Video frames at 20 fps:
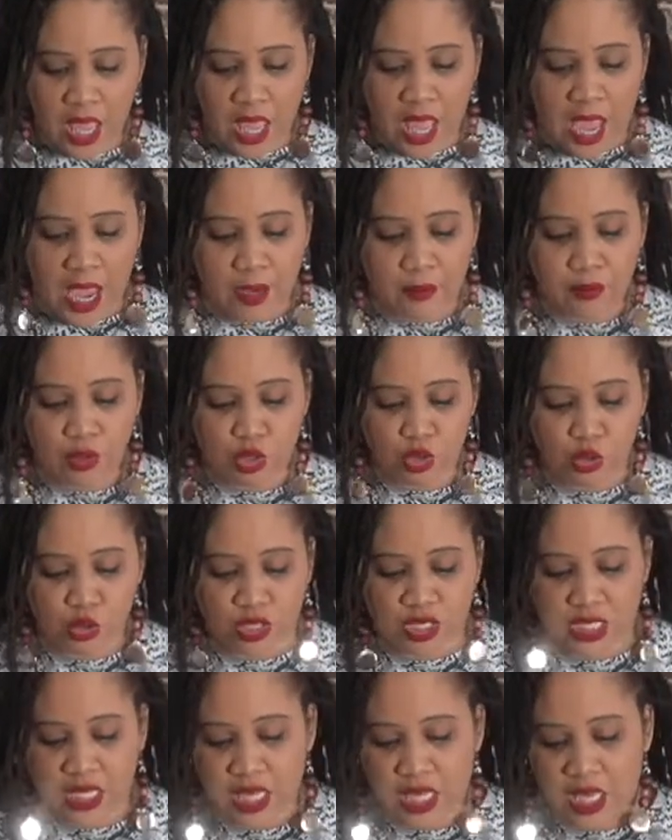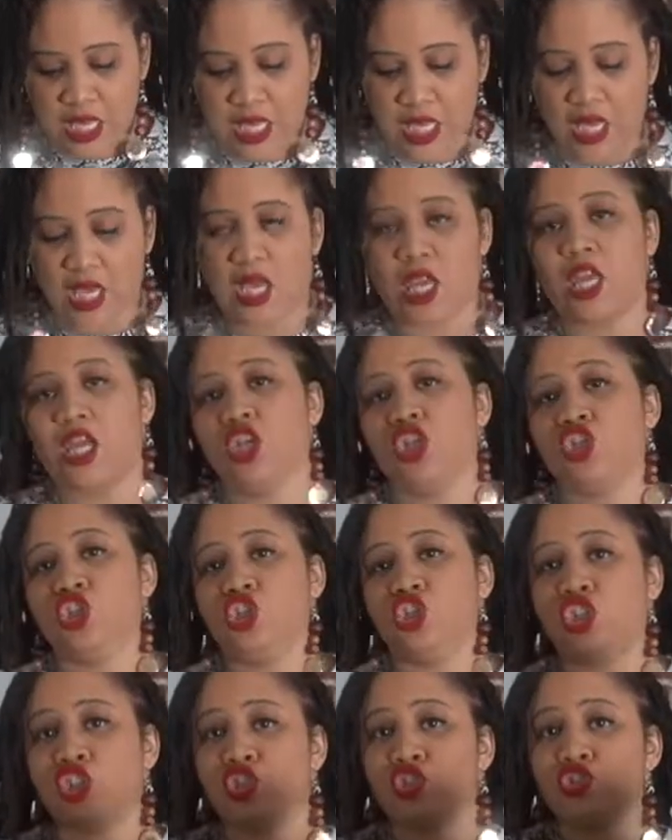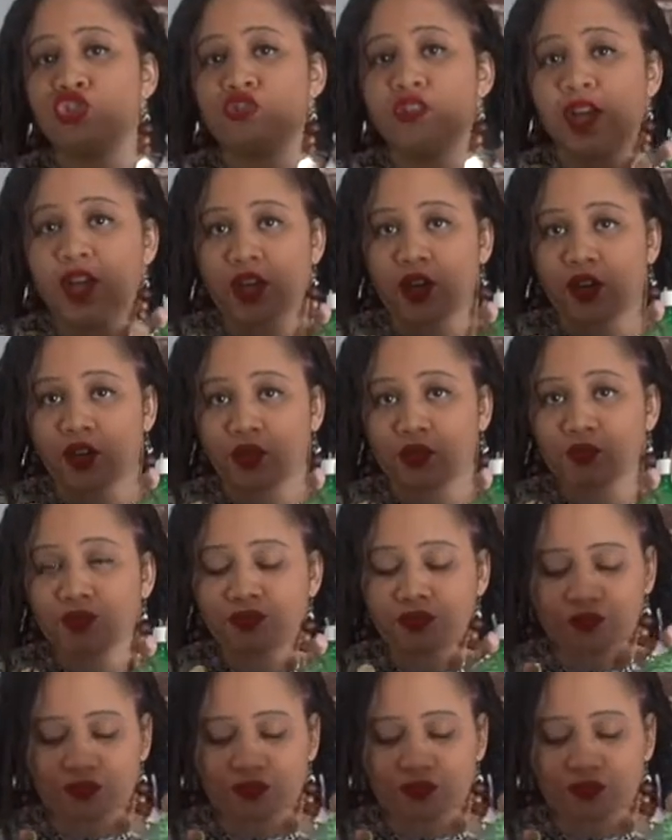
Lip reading: I'm using ginger ale,